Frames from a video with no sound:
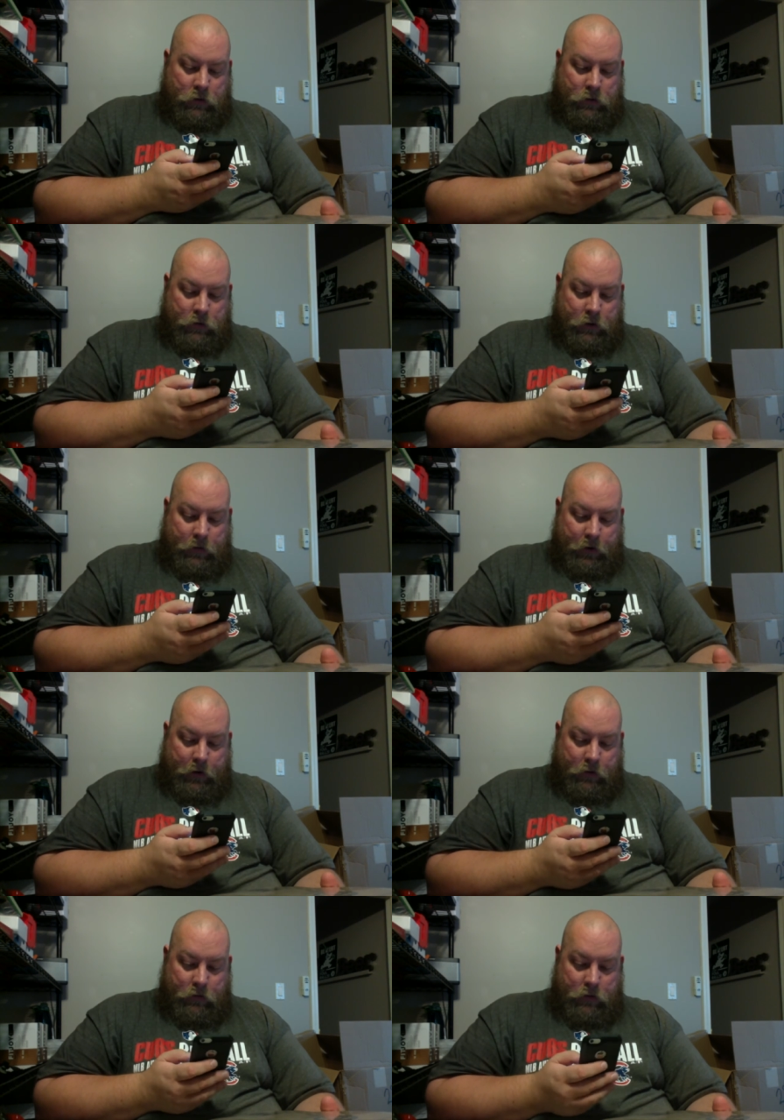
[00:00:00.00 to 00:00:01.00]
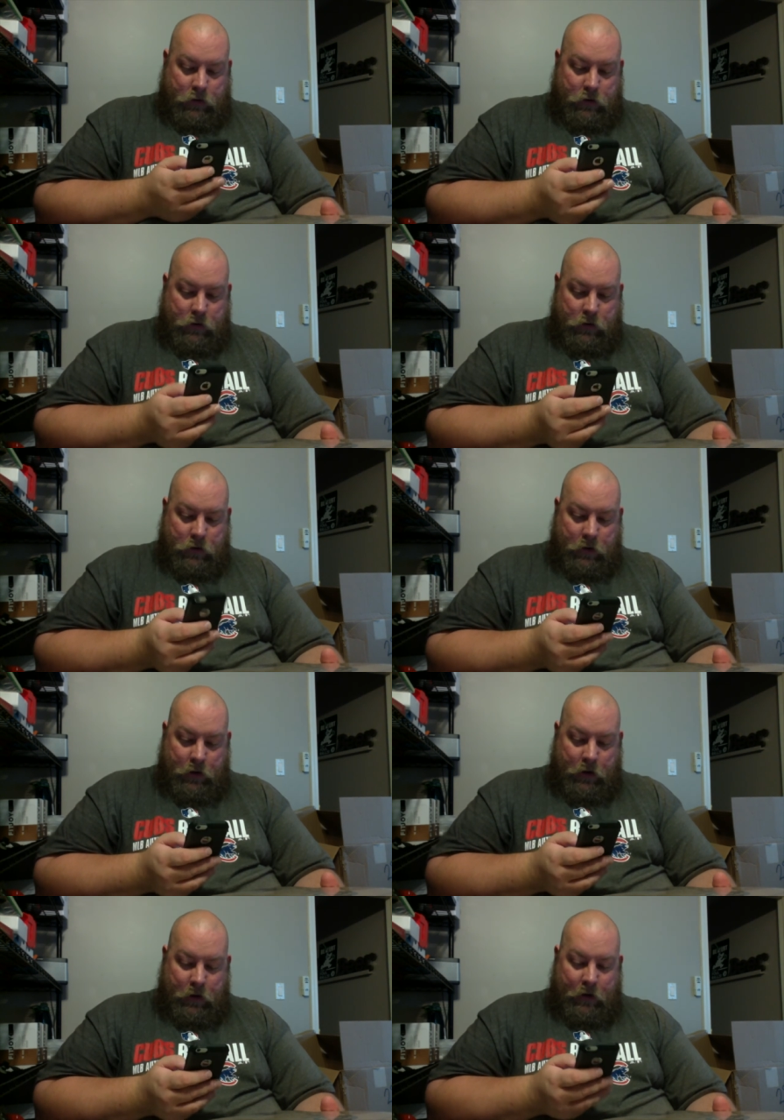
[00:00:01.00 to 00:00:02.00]
Here we go.
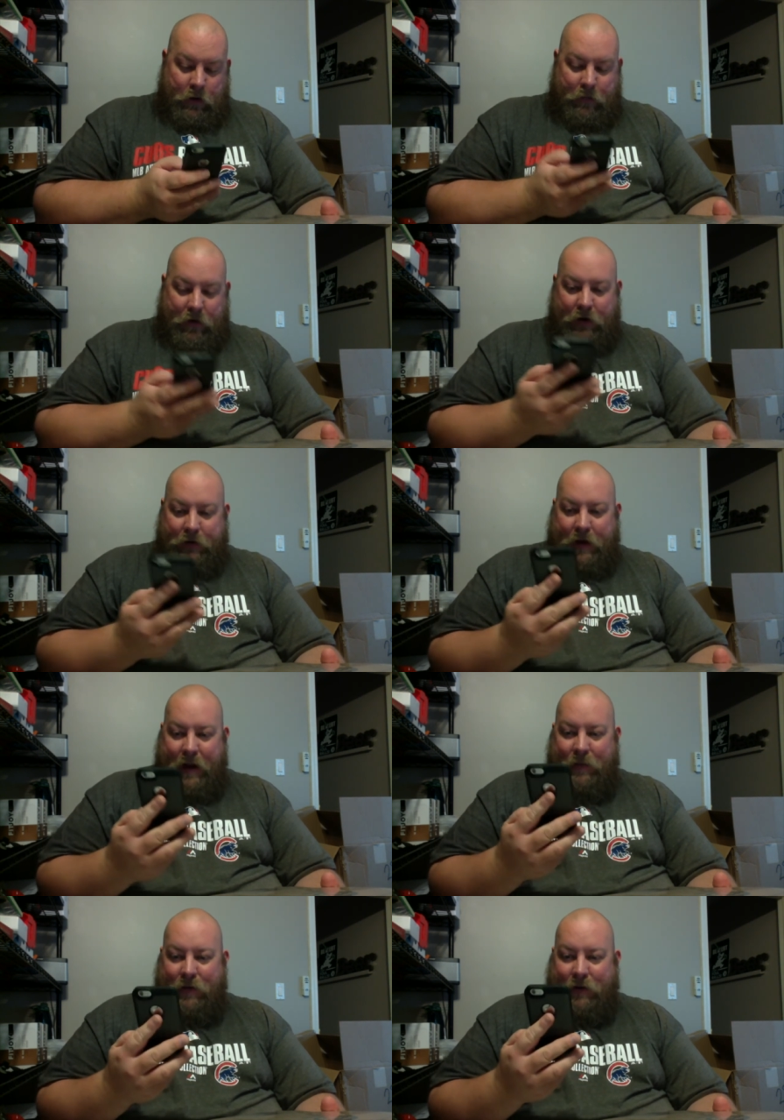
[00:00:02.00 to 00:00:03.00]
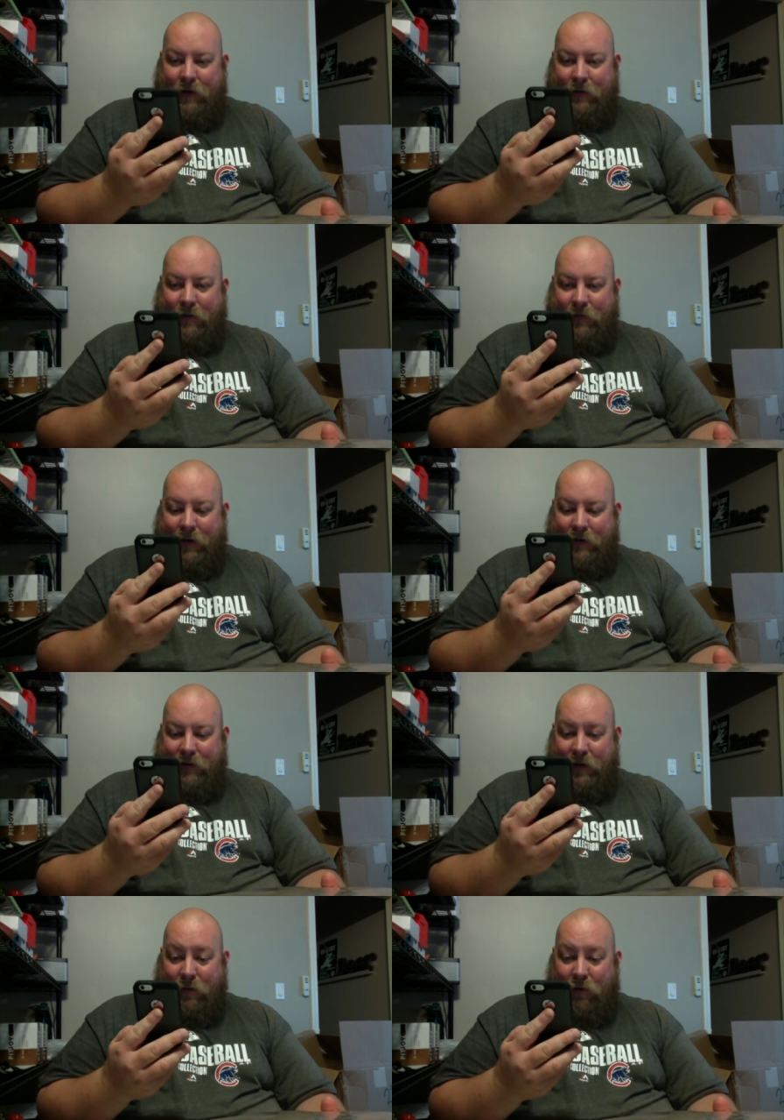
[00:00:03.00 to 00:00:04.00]
It appears that Amazon has
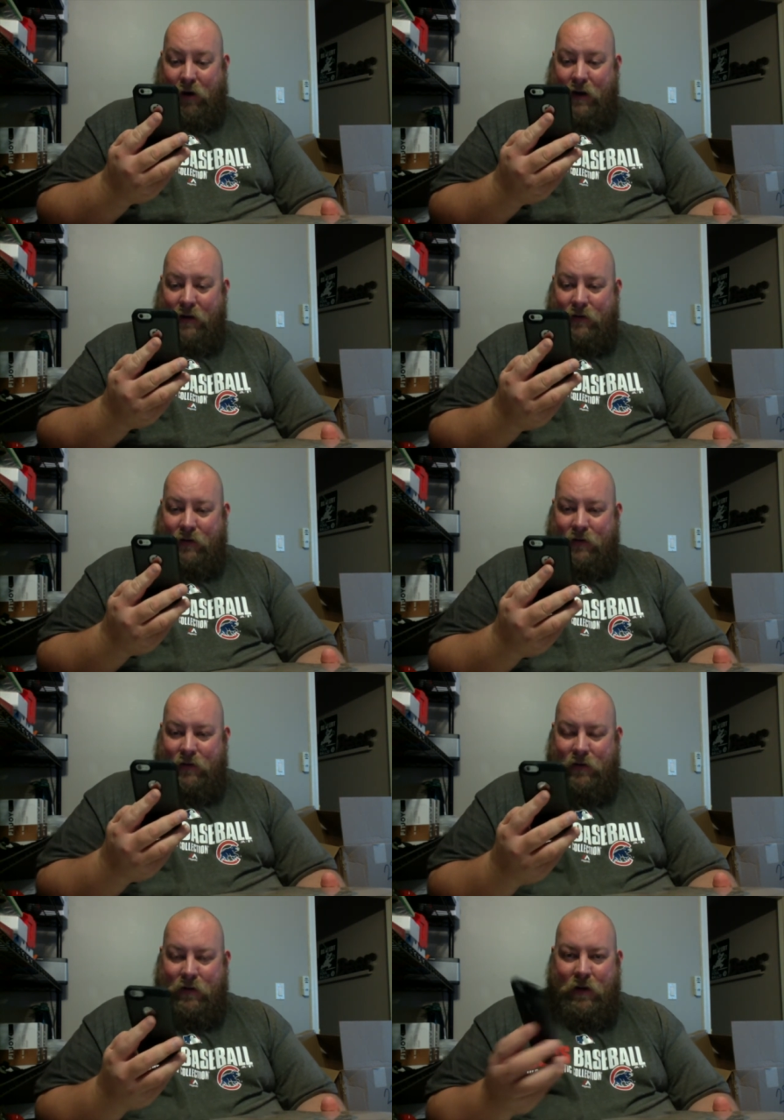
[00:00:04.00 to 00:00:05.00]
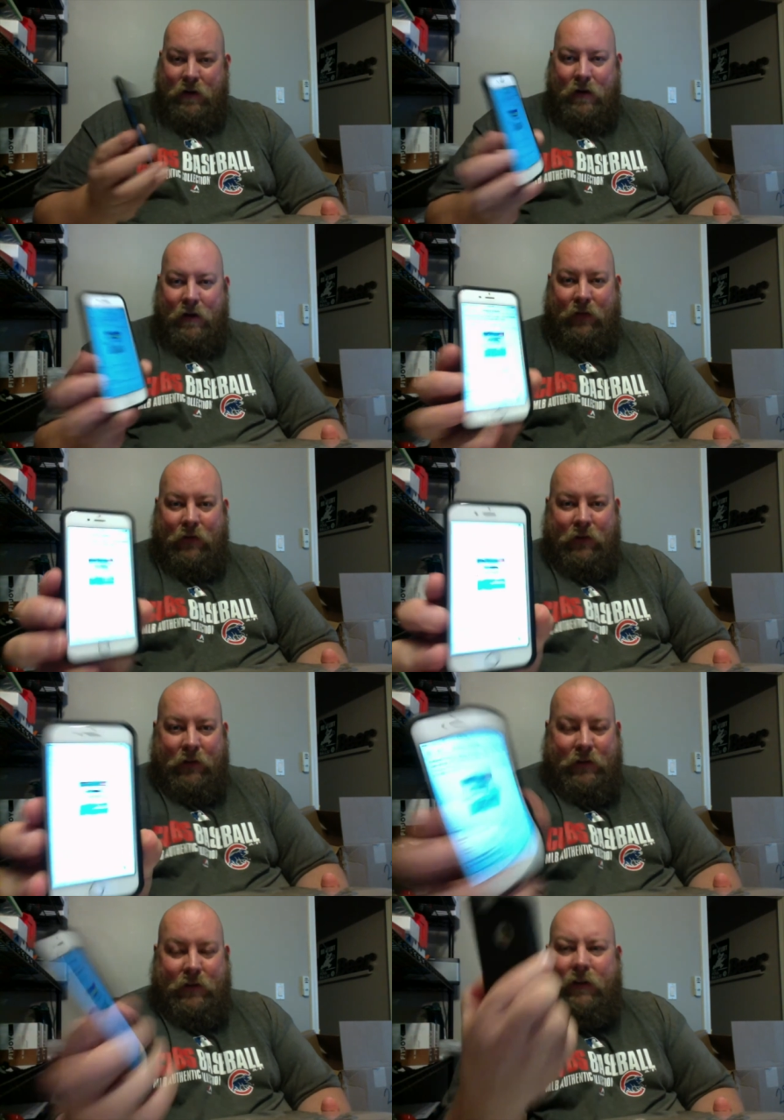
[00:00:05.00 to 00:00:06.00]
fixed their price and they're
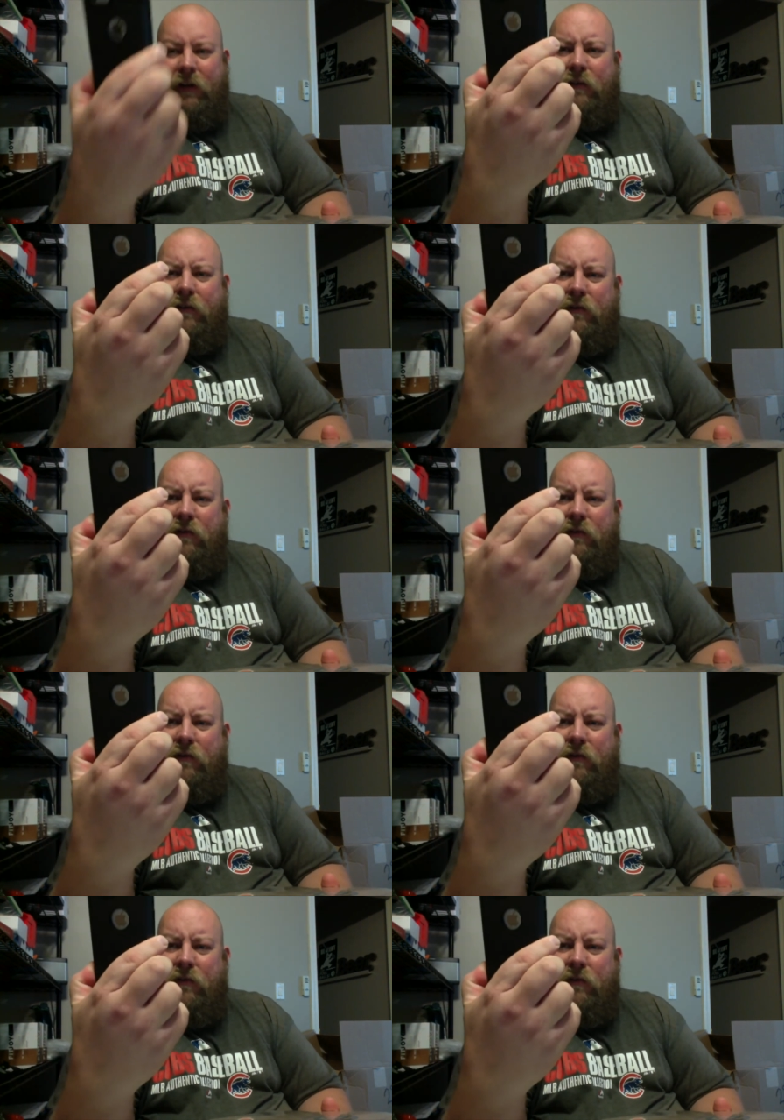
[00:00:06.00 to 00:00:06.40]
listing